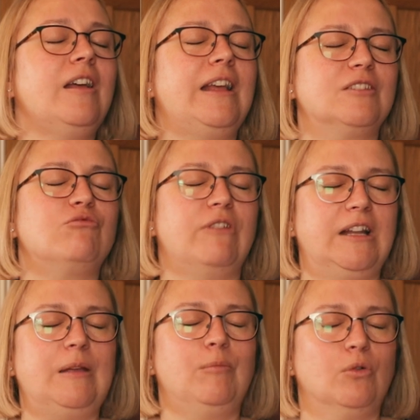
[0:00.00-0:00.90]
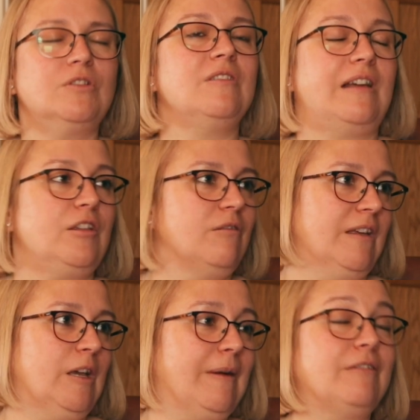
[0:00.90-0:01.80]
it's really important that you
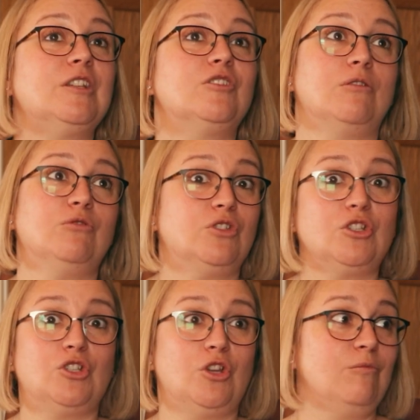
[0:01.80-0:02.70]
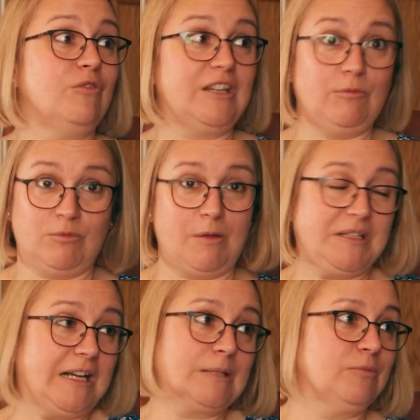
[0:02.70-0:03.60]
think about it. Don't just assume that it won't
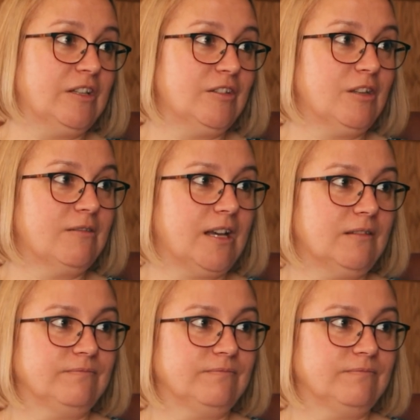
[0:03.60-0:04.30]
be taxable in the UK.